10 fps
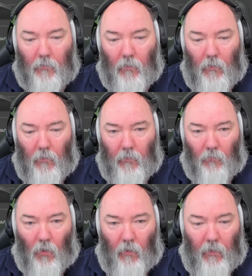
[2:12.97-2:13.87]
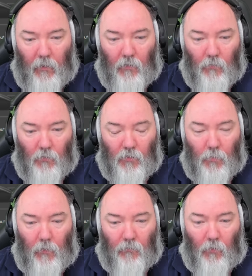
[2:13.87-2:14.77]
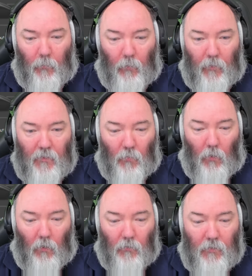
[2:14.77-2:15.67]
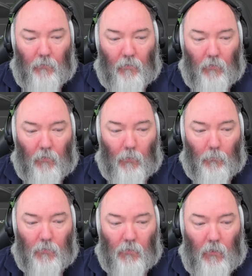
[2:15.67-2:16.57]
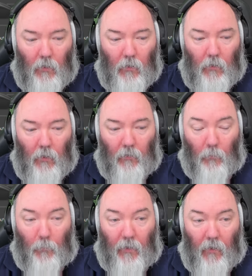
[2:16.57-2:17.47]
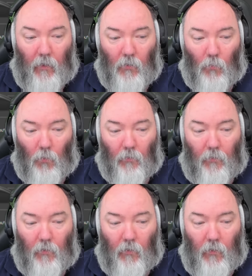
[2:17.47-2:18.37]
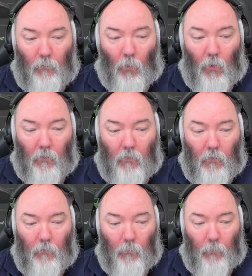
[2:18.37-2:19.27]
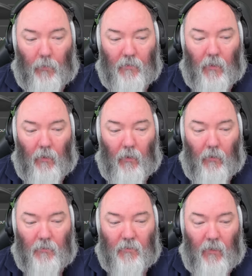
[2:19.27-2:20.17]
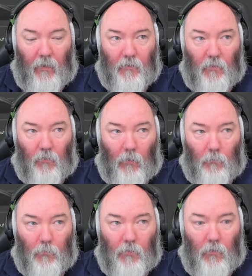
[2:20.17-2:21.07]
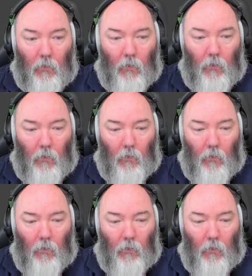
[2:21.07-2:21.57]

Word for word: Not bad. And then you've got a one hundred twenty-four millimeter one, seventy-three grams, and the bigger one hundred thirty-one millimeter, which is eighty grams.